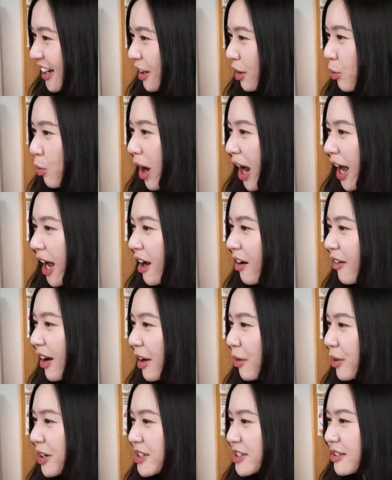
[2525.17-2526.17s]
Wow, I
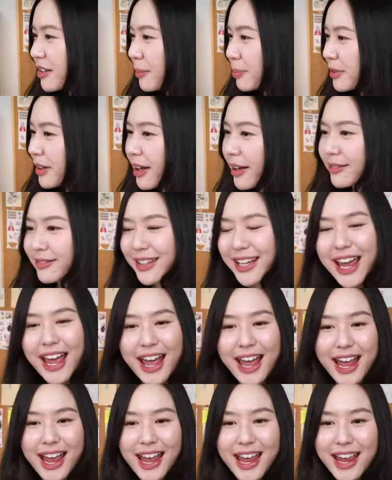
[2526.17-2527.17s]
want to apply.
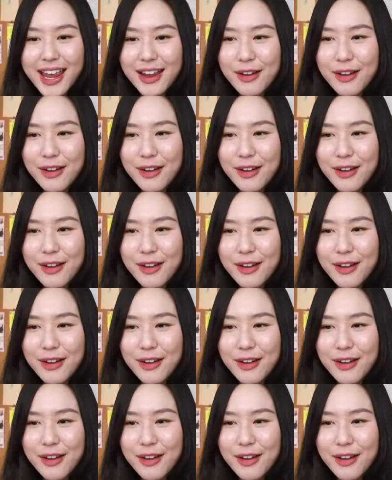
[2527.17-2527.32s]
Yay!